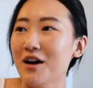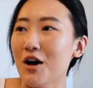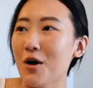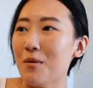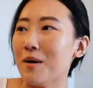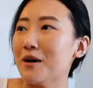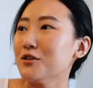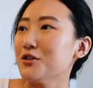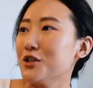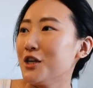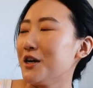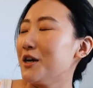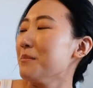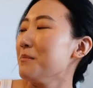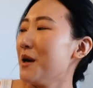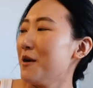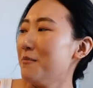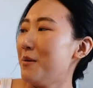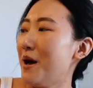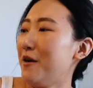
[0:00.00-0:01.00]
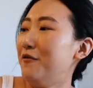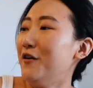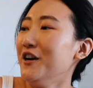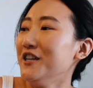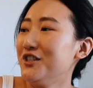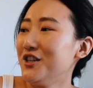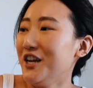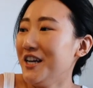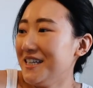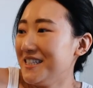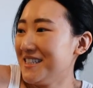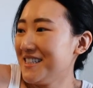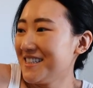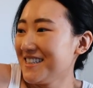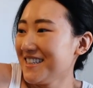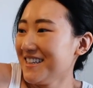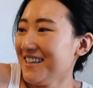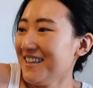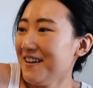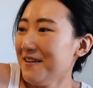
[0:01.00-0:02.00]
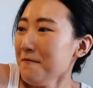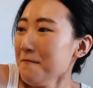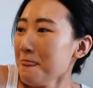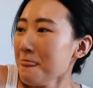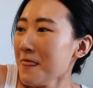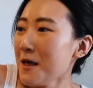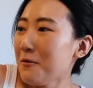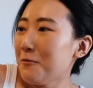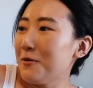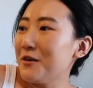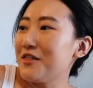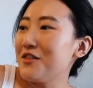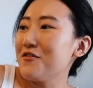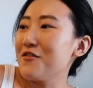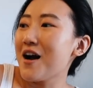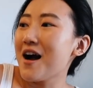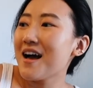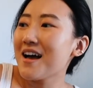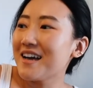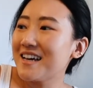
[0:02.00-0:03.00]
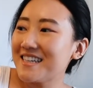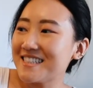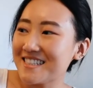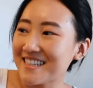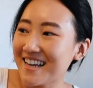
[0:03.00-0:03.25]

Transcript: about sharing my beverages with you guys.